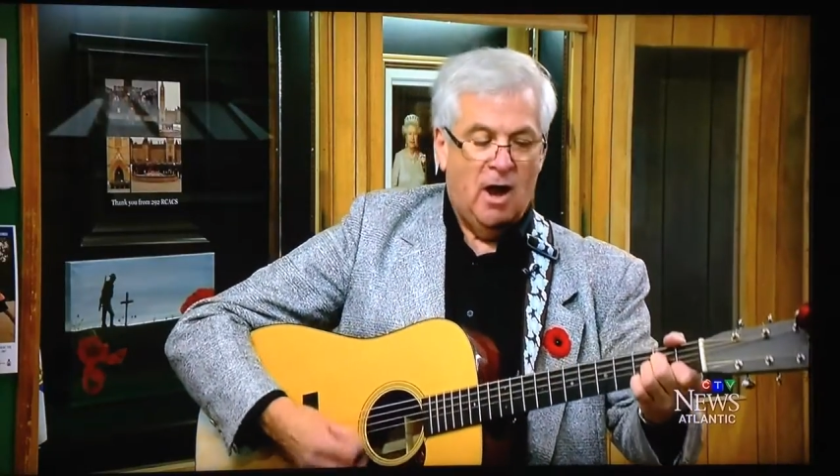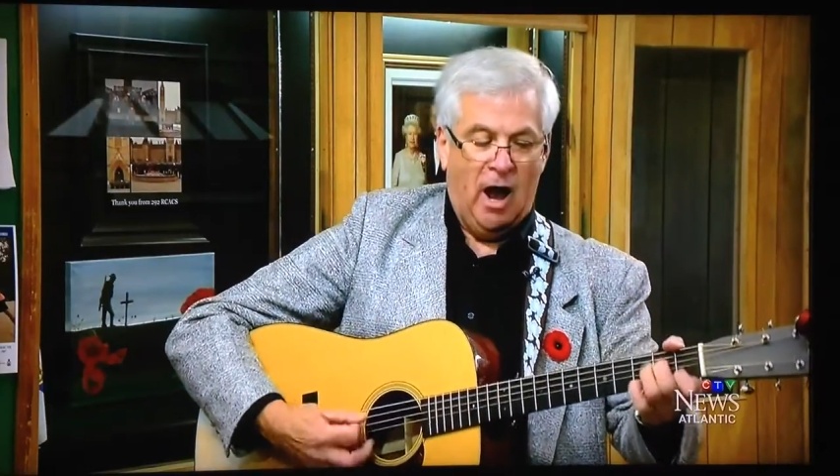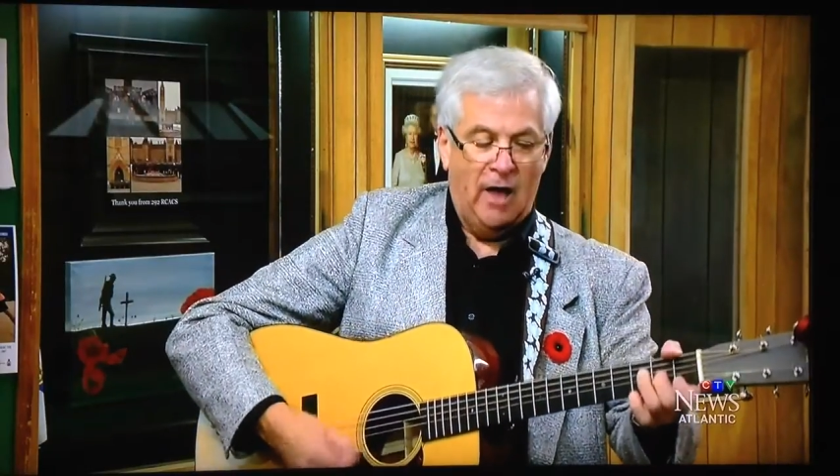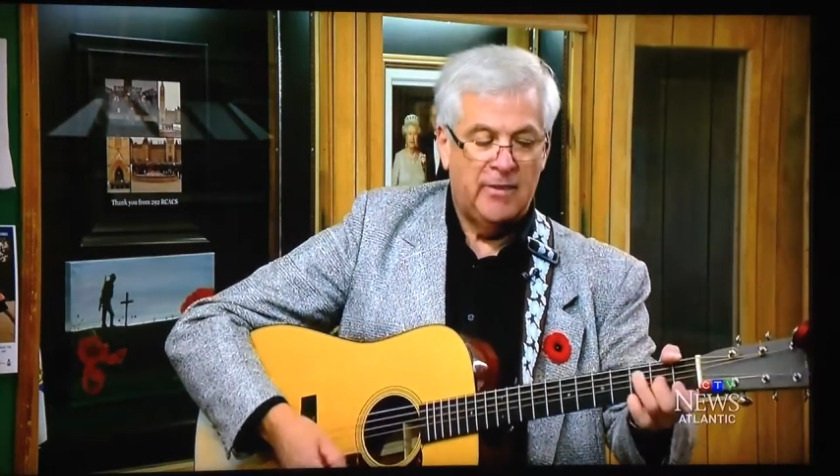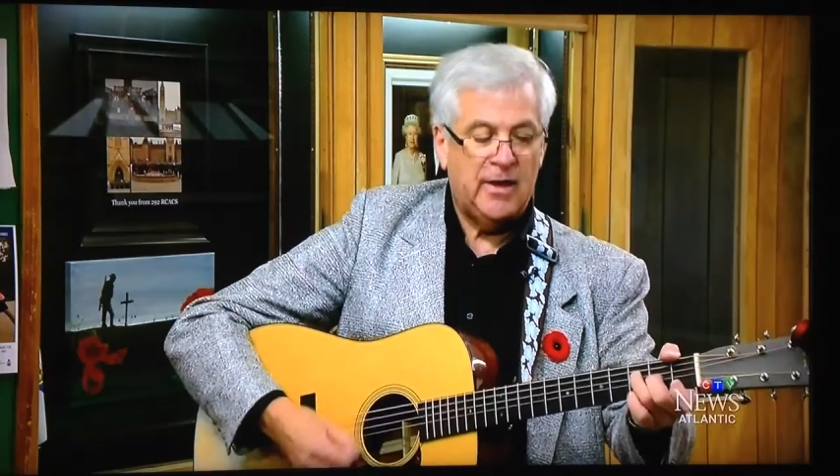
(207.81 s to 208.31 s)

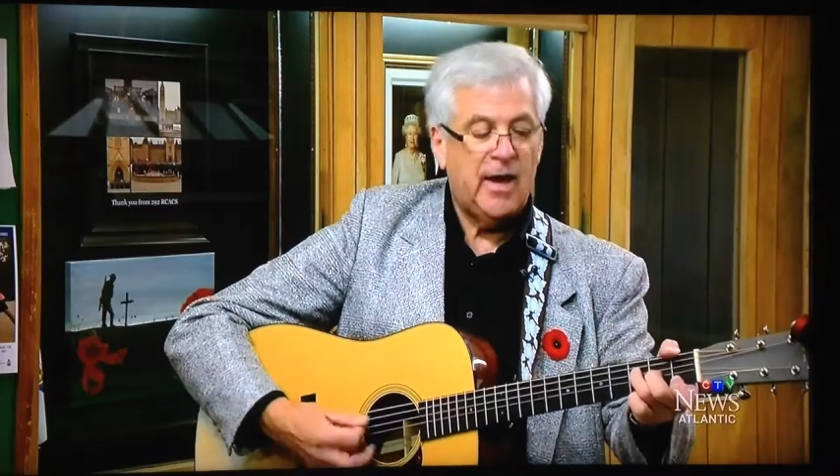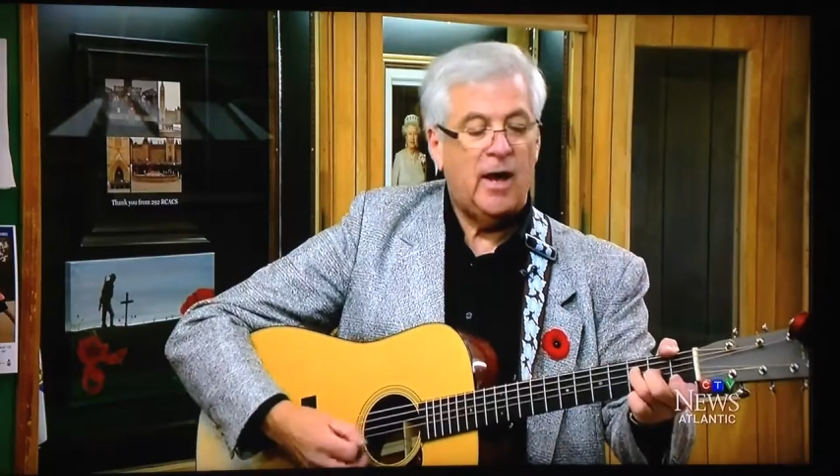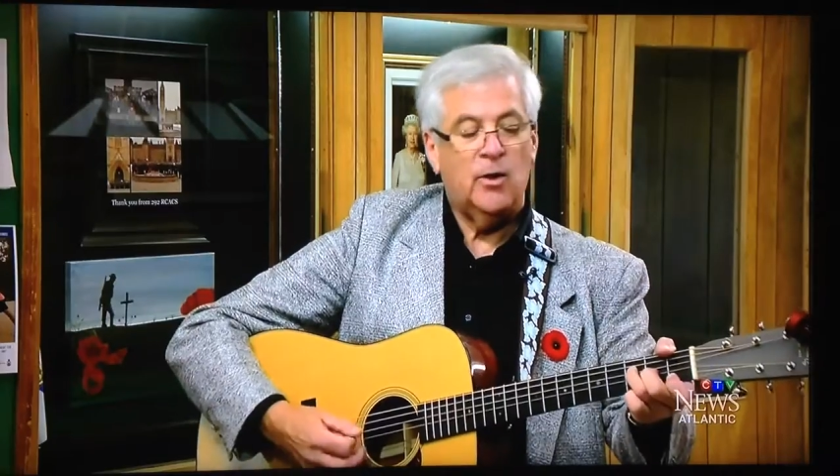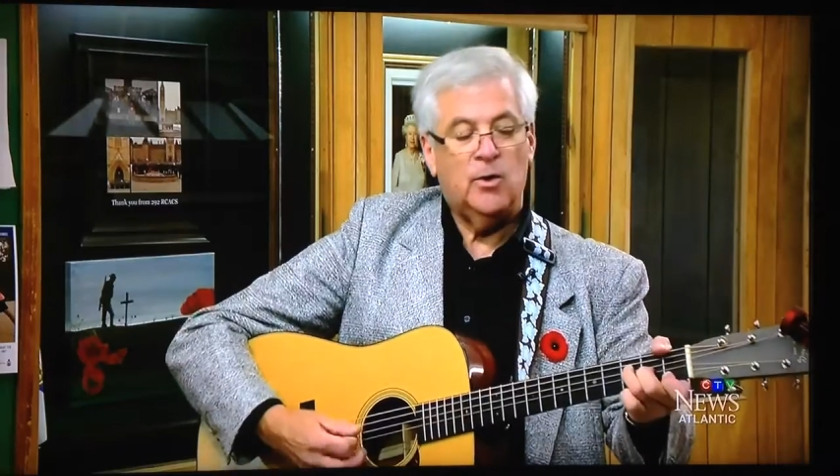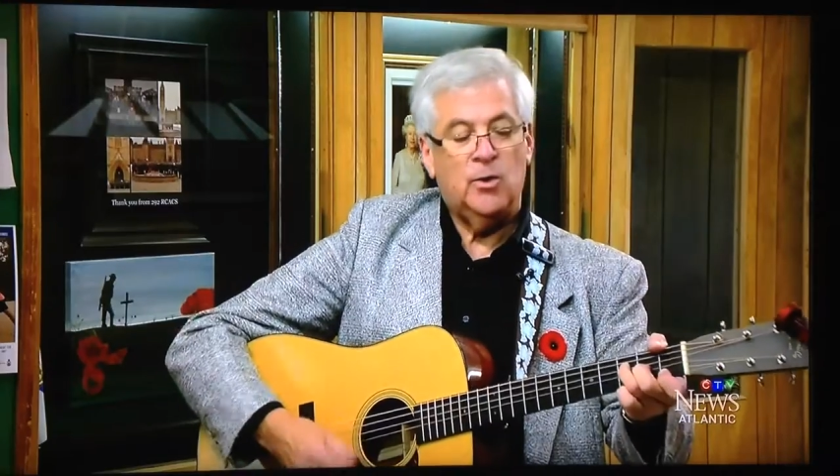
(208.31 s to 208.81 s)
on that
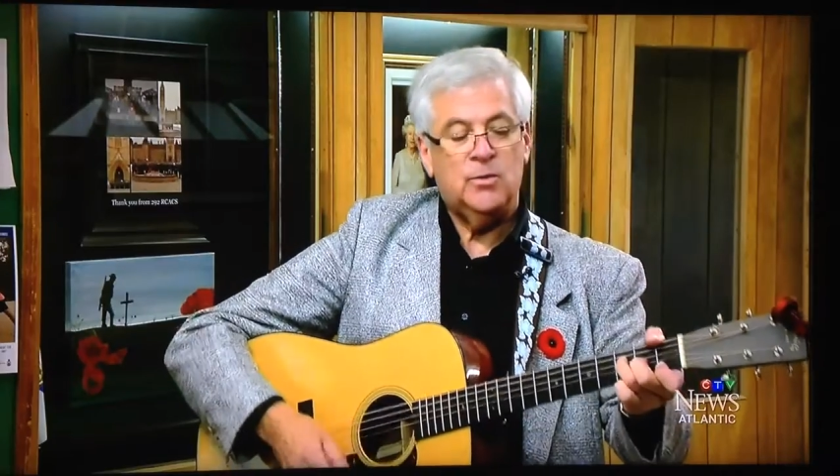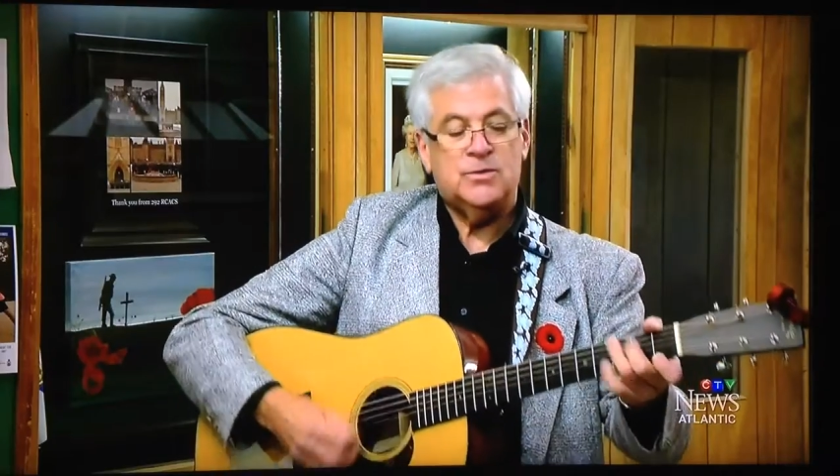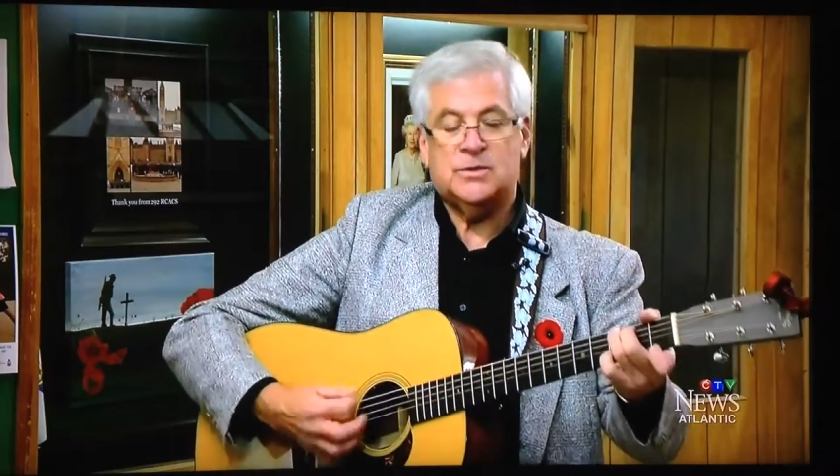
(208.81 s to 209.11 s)
hallowed